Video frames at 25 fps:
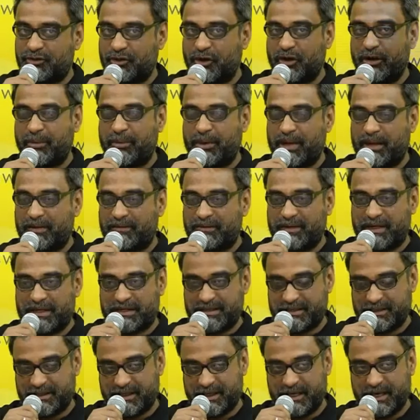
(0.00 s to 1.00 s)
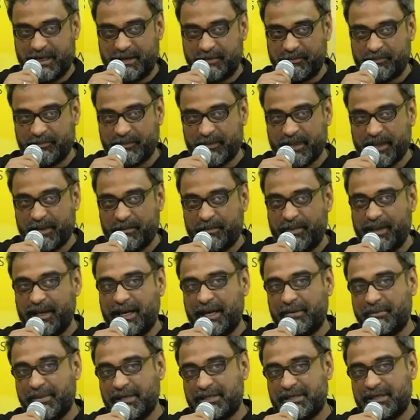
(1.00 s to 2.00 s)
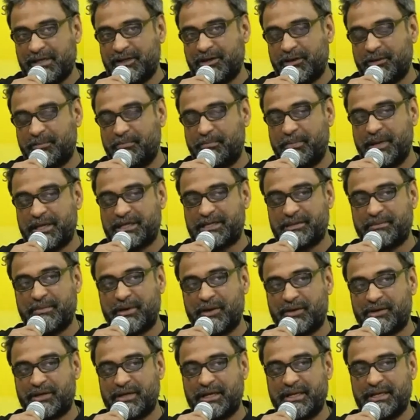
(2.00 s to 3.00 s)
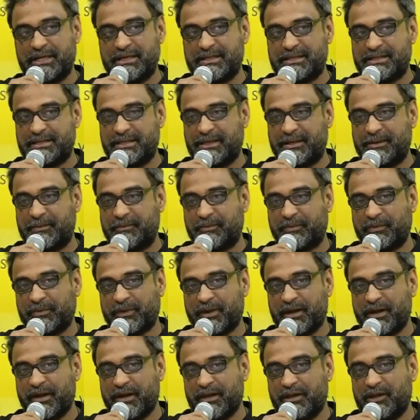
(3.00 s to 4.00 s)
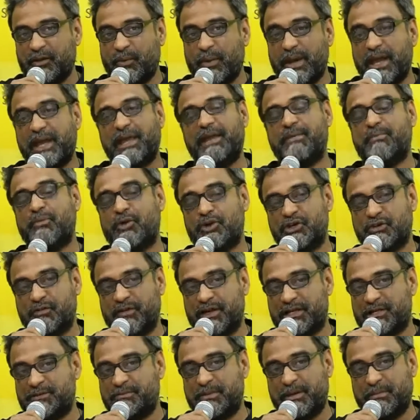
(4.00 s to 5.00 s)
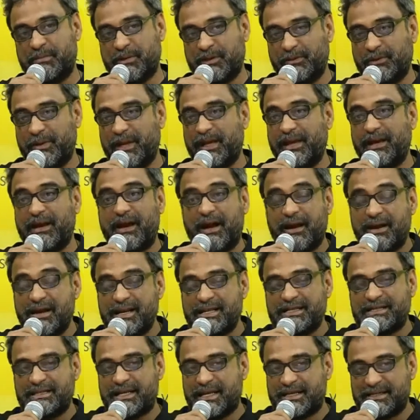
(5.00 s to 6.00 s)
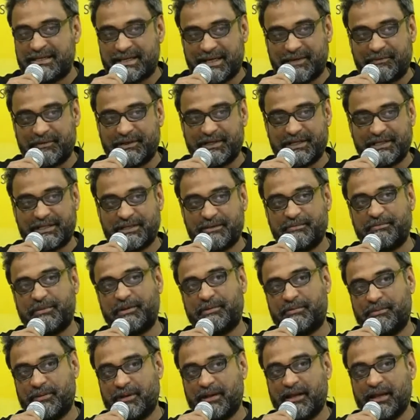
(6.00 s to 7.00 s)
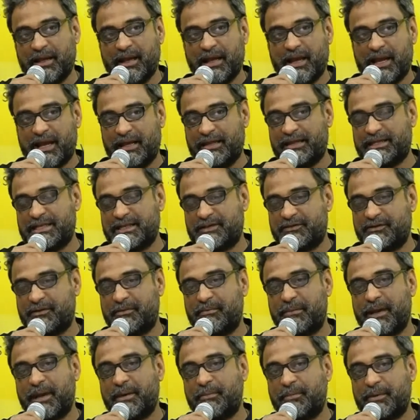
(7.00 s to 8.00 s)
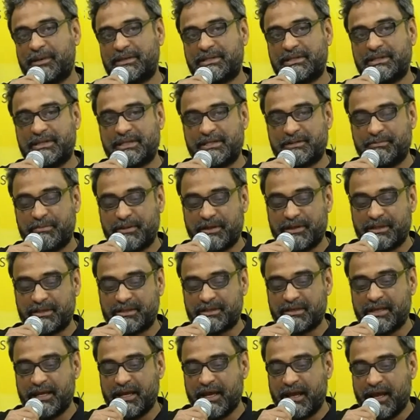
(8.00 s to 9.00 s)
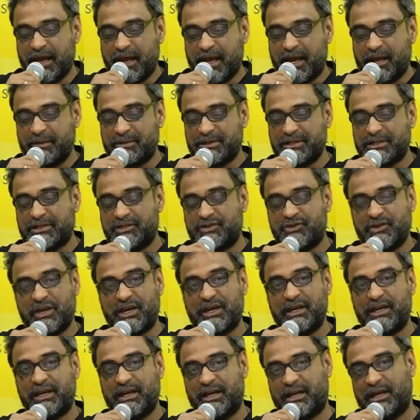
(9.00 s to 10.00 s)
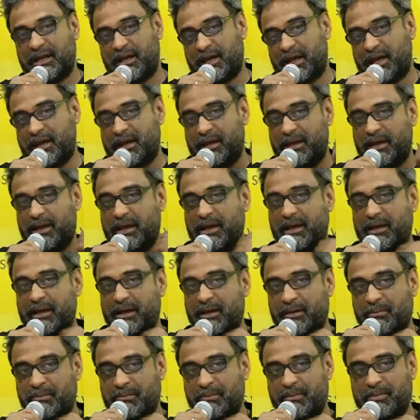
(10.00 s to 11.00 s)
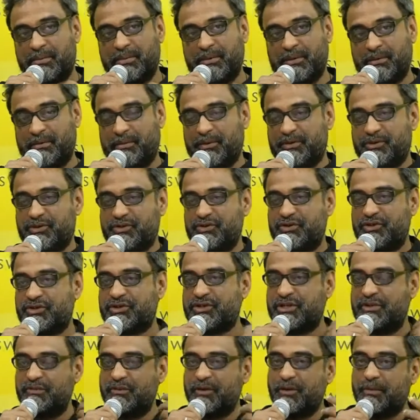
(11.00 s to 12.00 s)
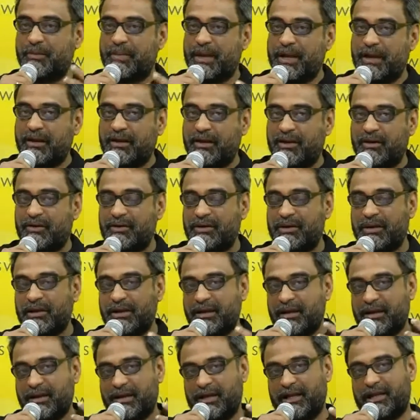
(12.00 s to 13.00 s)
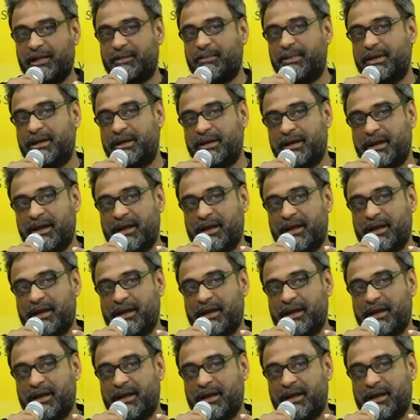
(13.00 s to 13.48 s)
talk about advertising than him. But let me tell you a bit about his, the way he motivates people, the way he understands advertising people. And this is from my personal experience. I was a trainee, and to just give you a background a little bit,